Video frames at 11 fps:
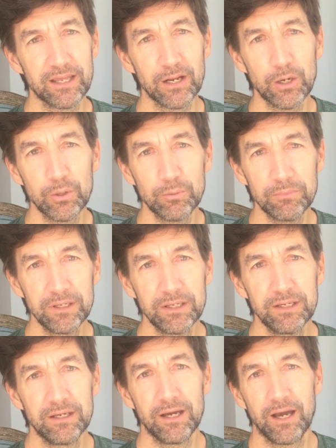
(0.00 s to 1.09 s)
at home.
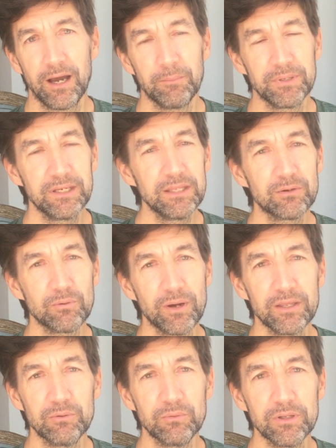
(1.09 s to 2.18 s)
But either way,
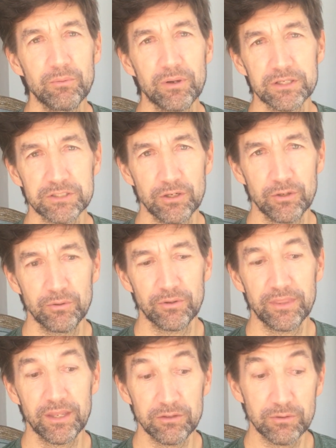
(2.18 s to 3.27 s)
you really want to show
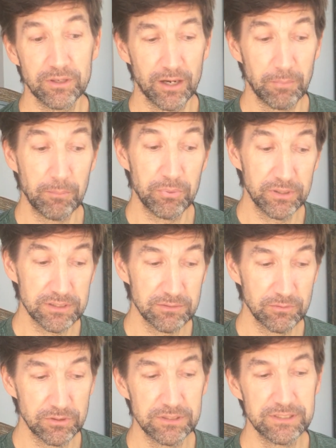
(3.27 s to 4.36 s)
that you care by putting
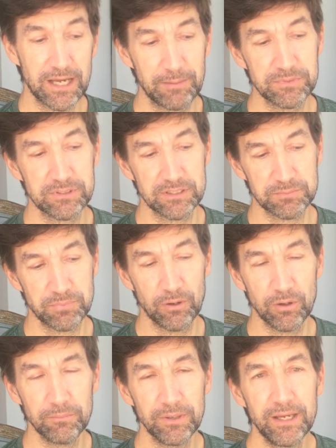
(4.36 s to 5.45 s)
some good time into this
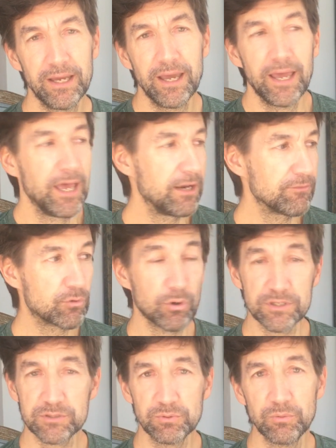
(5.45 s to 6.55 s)
poem. And of
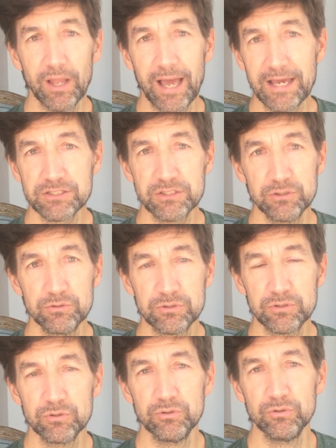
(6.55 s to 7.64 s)
course, we will ask you
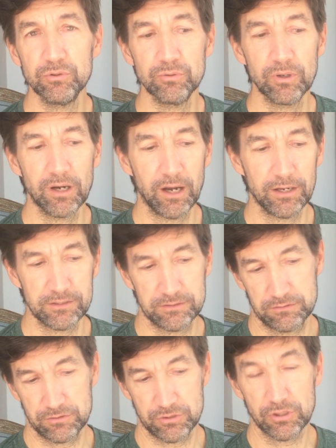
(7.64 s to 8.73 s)
to
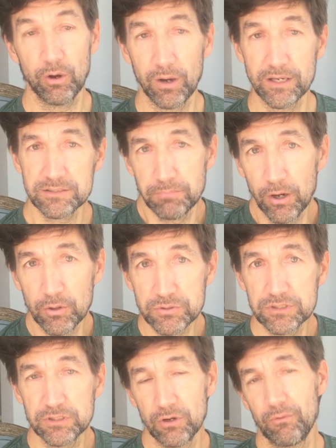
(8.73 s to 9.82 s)

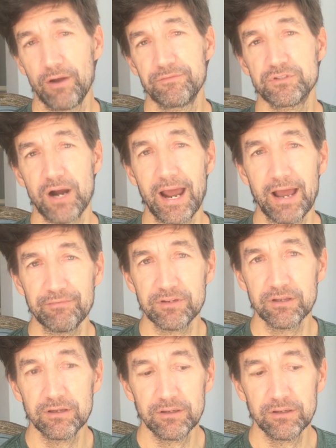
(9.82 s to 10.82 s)
post your rough draft